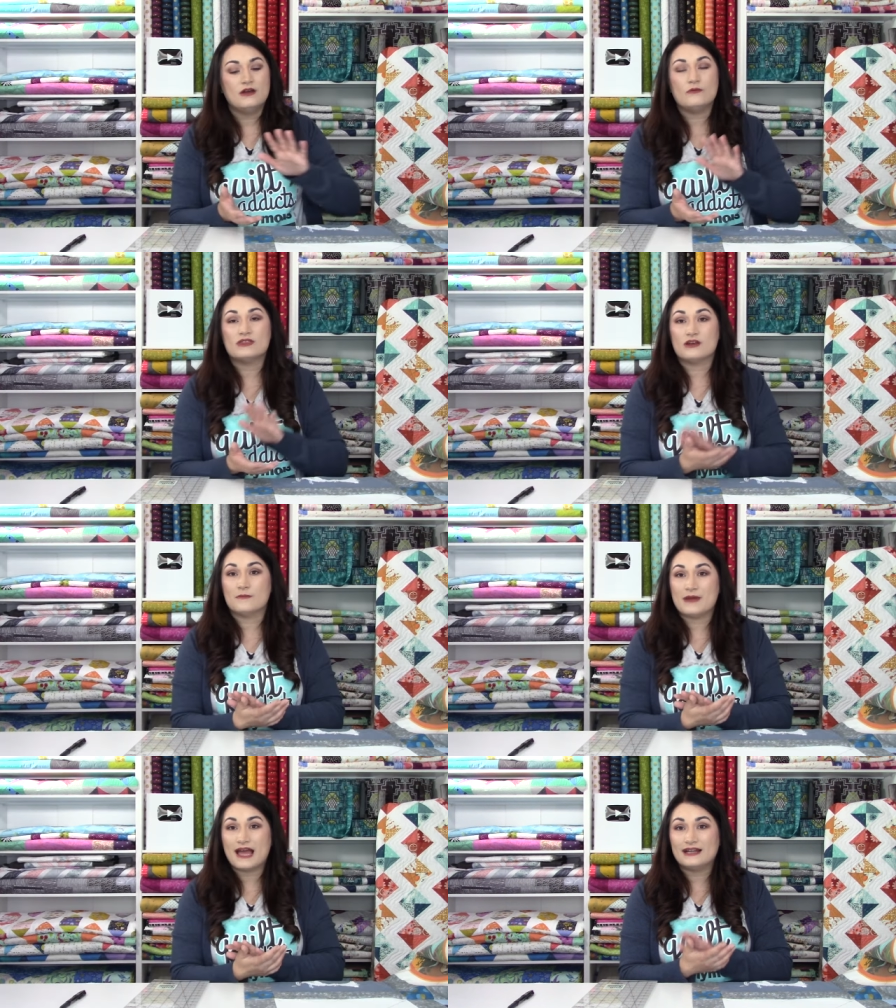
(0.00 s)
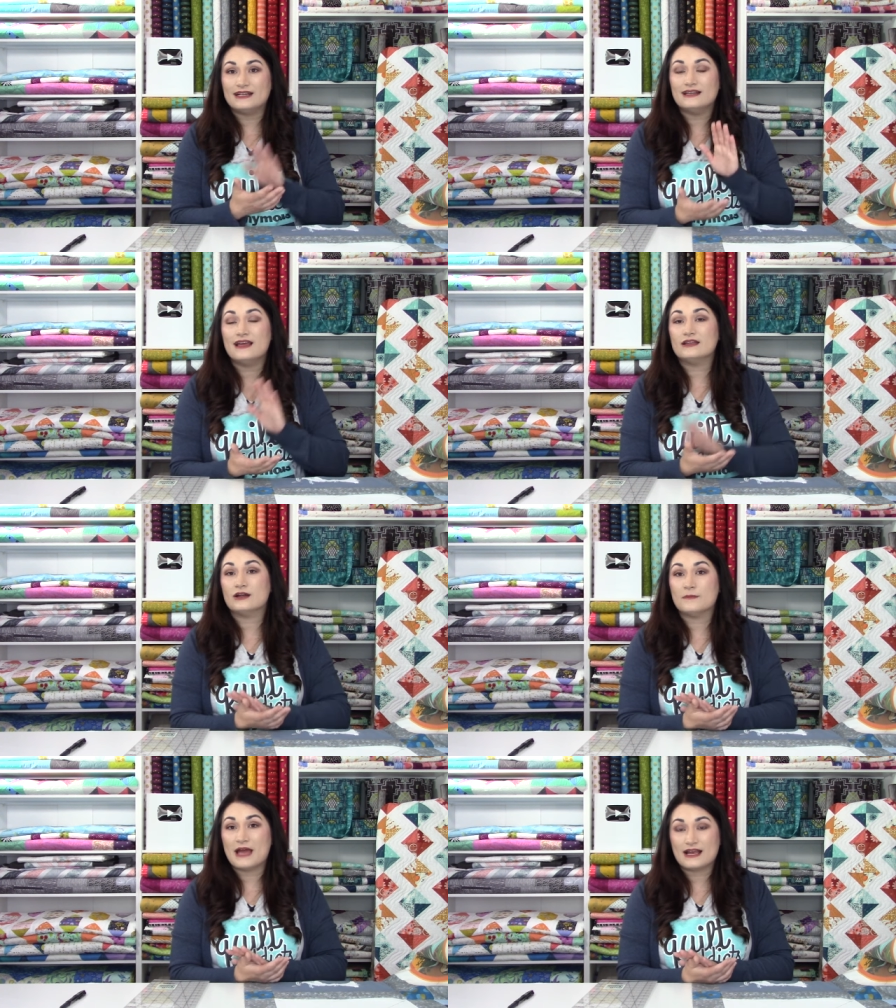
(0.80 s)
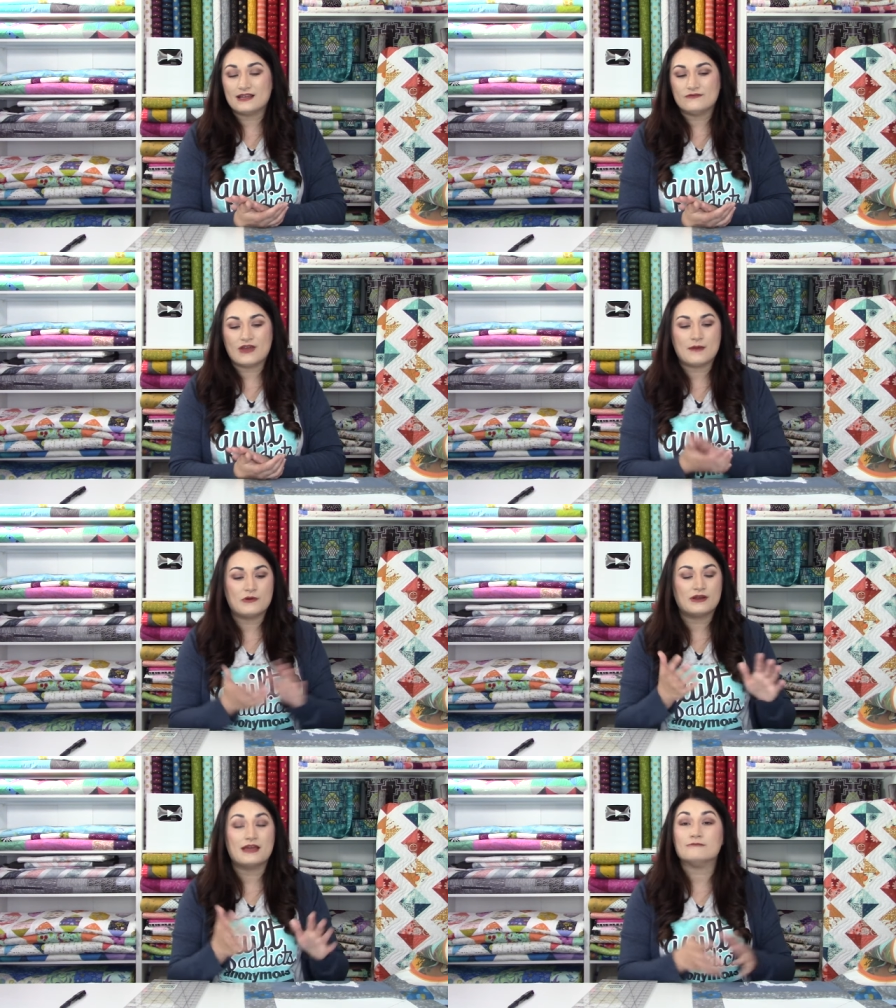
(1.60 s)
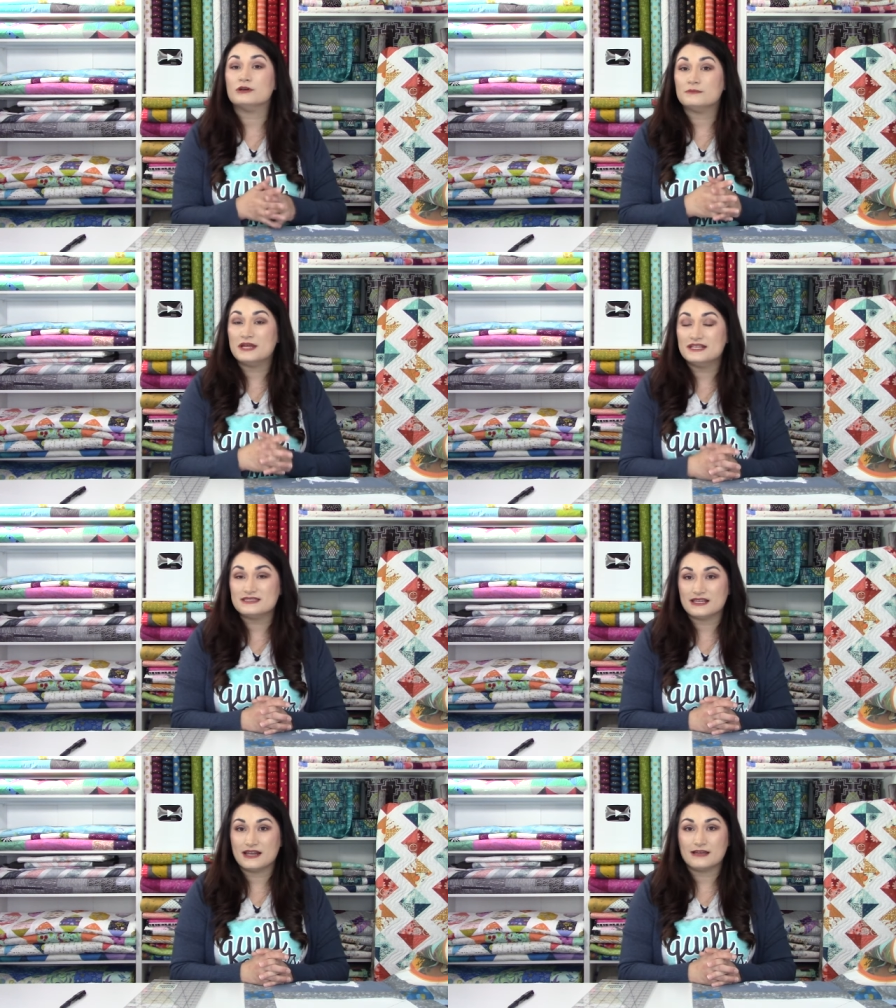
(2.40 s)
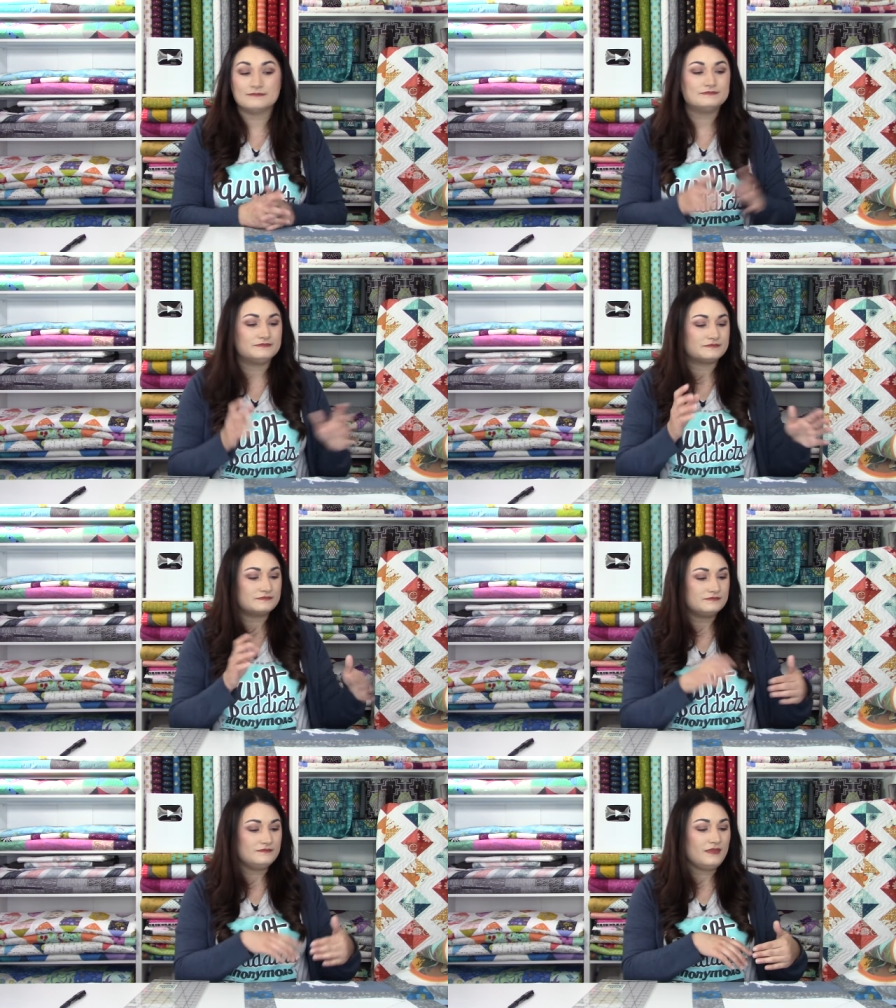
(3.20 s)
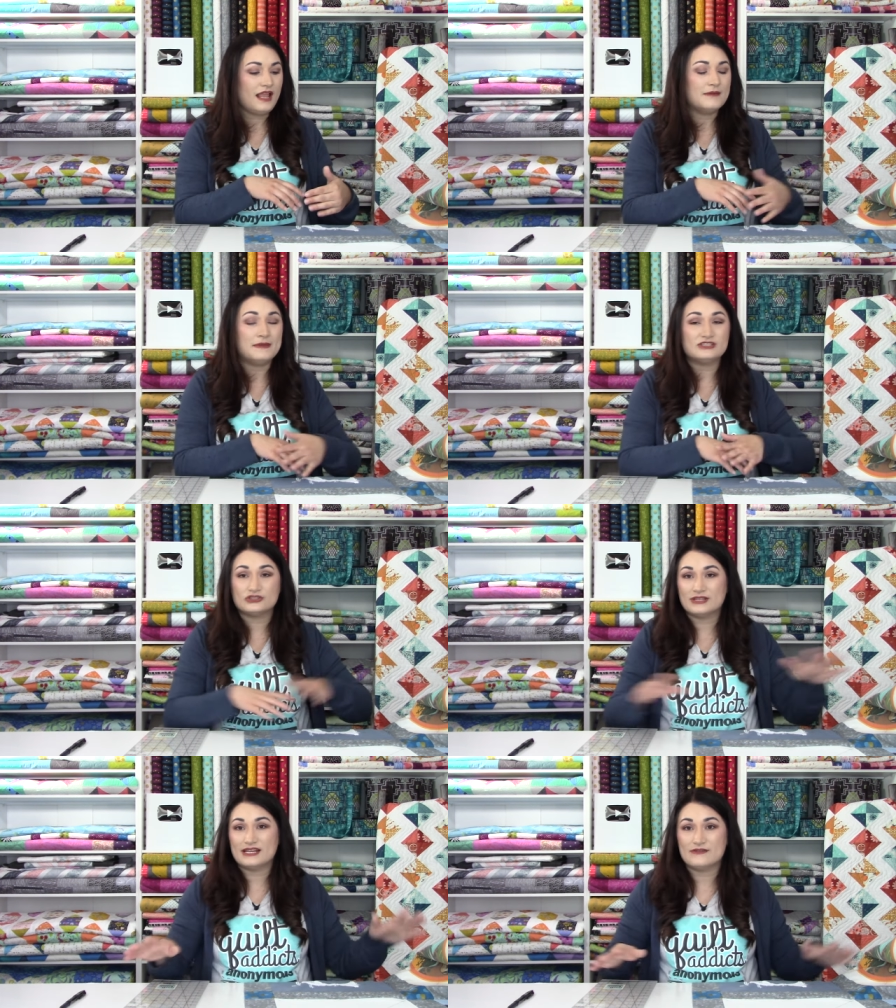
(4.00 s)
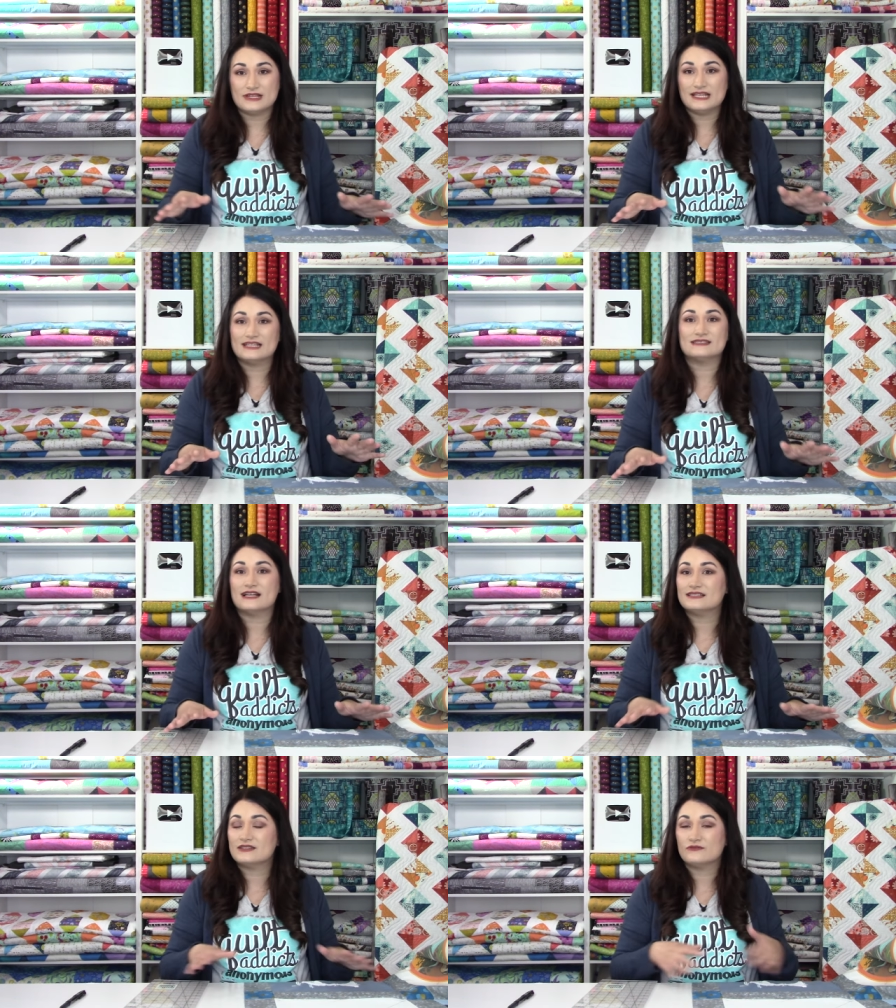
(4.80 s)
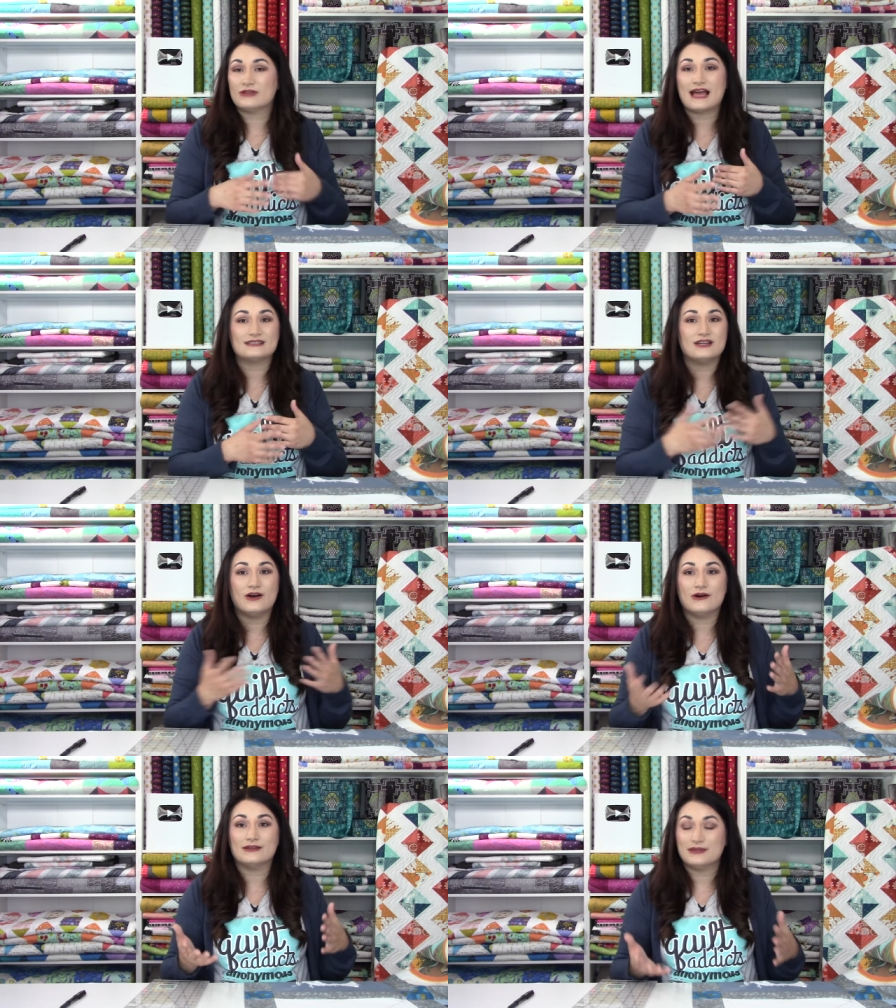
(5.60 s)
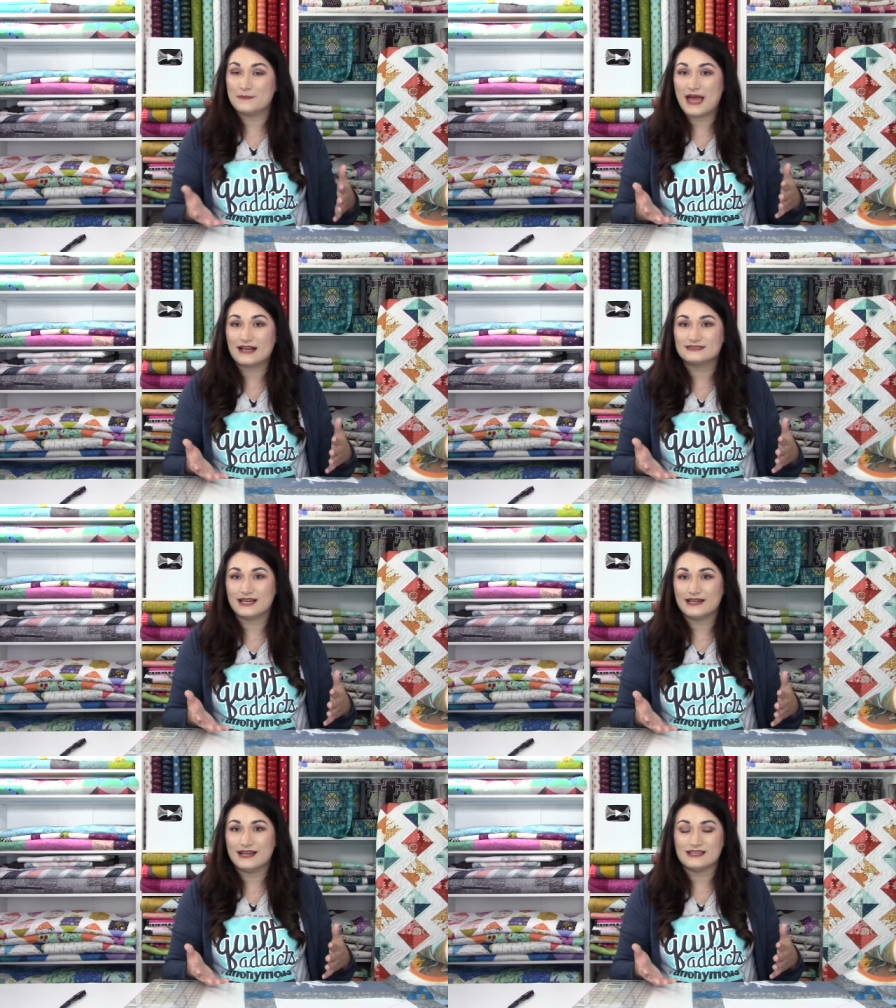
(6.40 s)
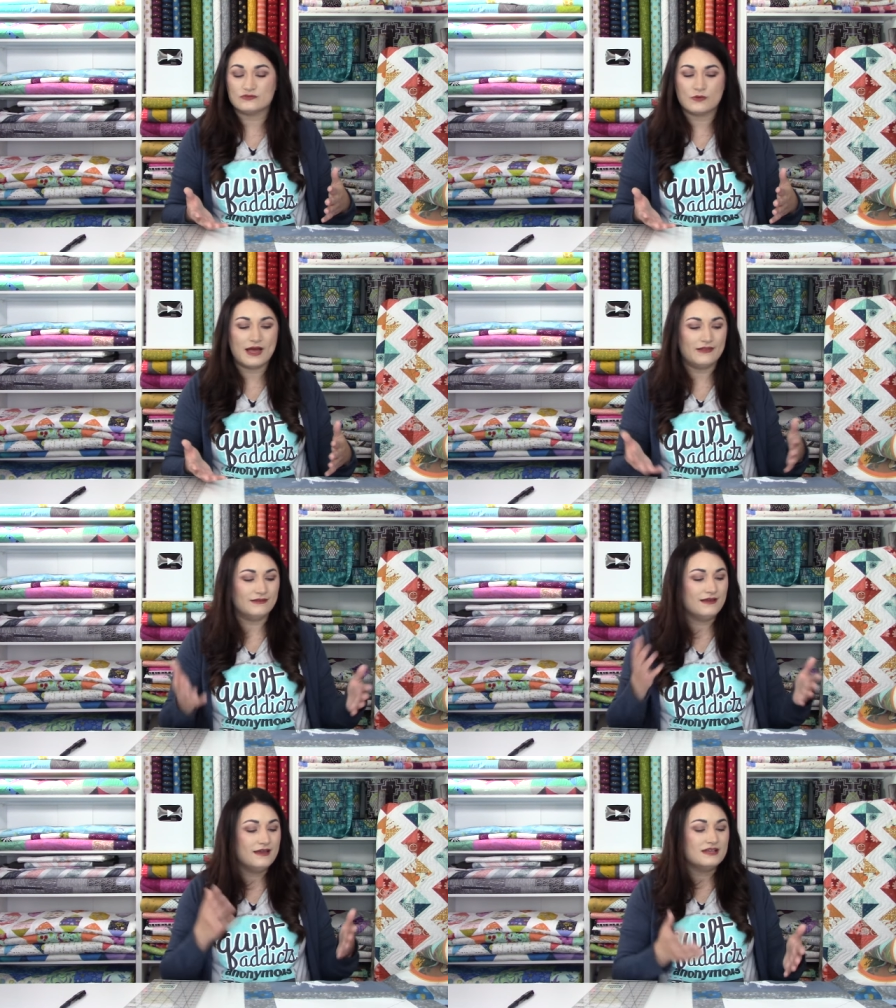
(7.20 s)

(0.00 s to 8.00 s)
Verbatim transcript: with our batting and our backing fabric and put pins in it and make sure that everything is nice and flat on the backside as well.